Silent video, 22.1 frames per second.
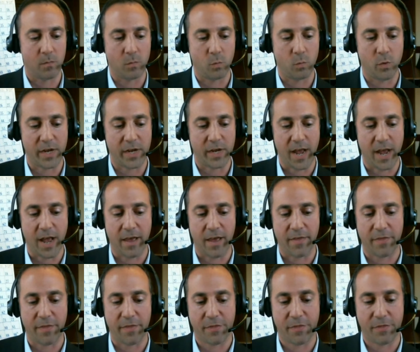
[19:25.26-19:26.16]
we
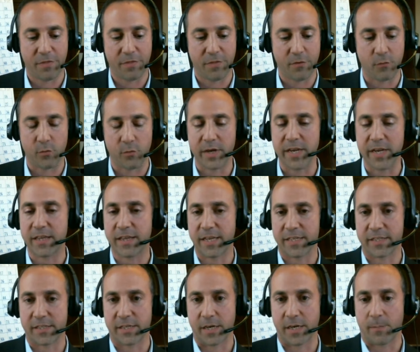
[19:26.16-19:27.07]
got three
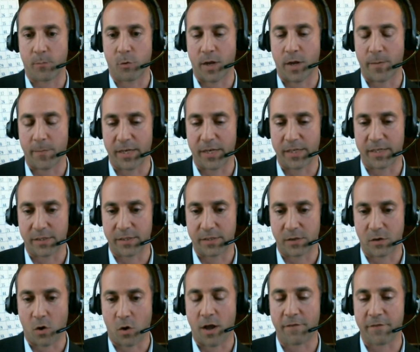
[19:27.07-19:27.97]
listing
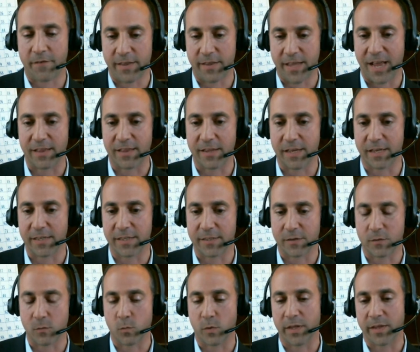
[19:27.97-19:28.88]
appointments off of that
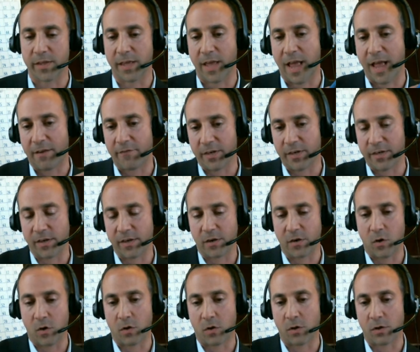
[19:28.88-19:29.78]
list with having
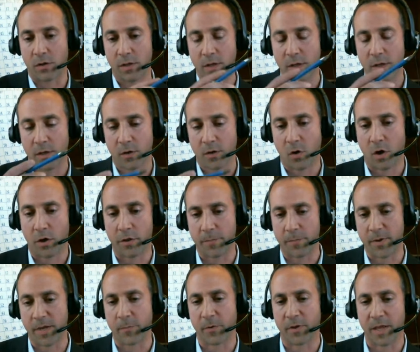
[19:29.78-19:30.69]
Nicole call
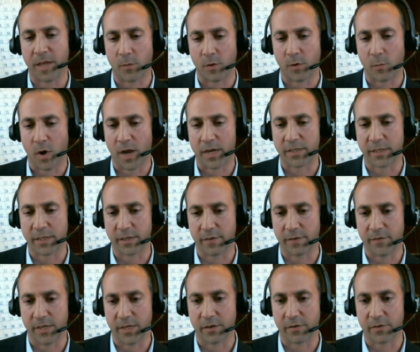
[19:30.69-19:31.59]
the people that were watching
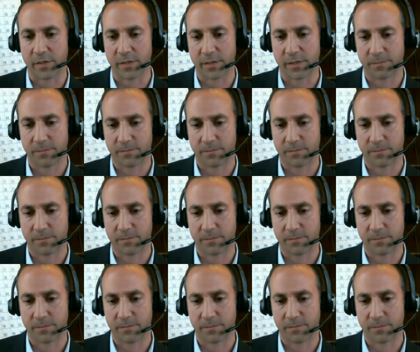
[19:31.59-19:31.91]
the videos. Okay,